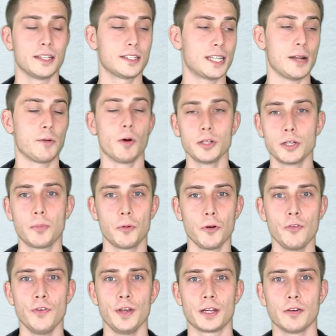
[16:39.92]
They want to
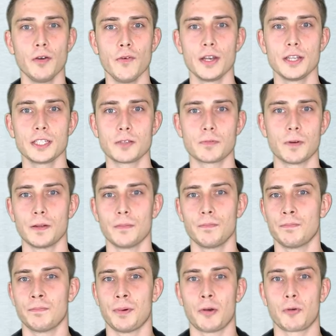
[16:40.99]
prove an equivalence,
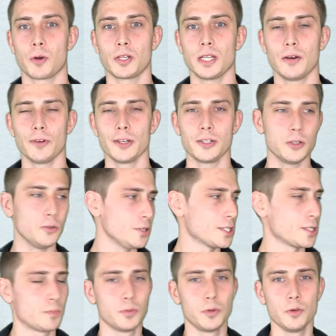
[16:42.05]
but what they only do
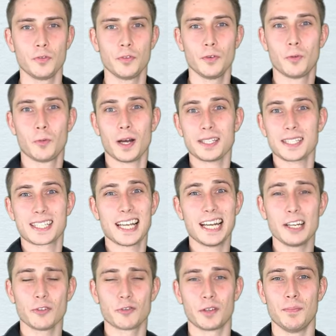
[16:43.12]
is prove one
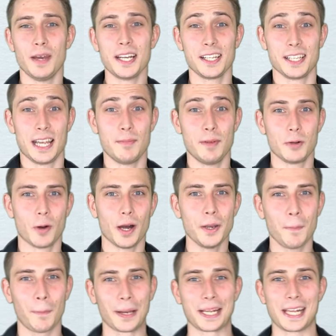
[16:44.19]
side of the medal, namely one
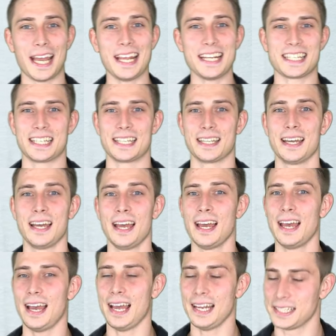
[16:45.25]
implication
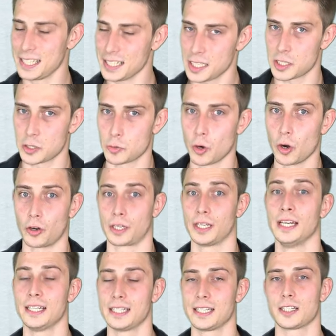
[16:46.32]
and this is wrong,
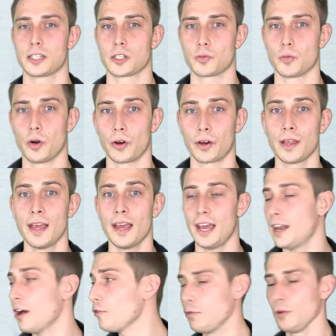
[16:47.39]
this is wrong.
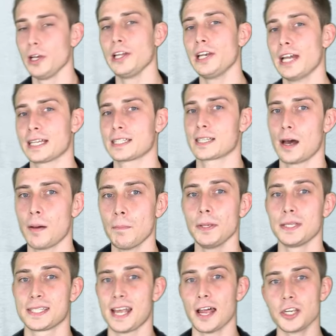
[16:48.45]
And now for a little example
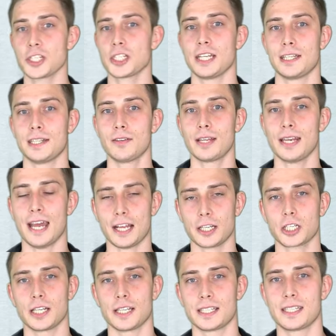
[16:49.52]
such that you can
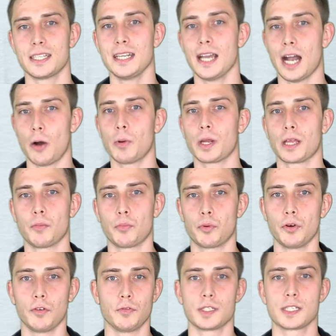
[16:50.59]
actually see how we can
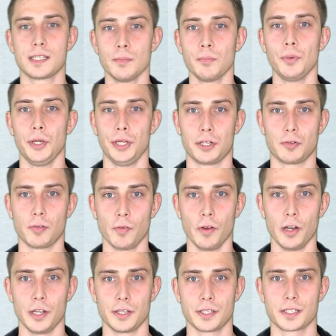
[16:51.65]
prove a simple
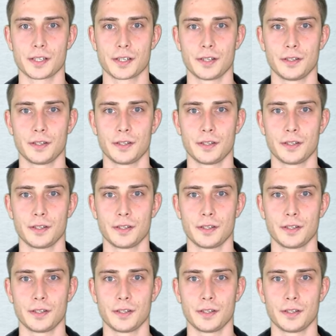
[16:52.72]
equivalence.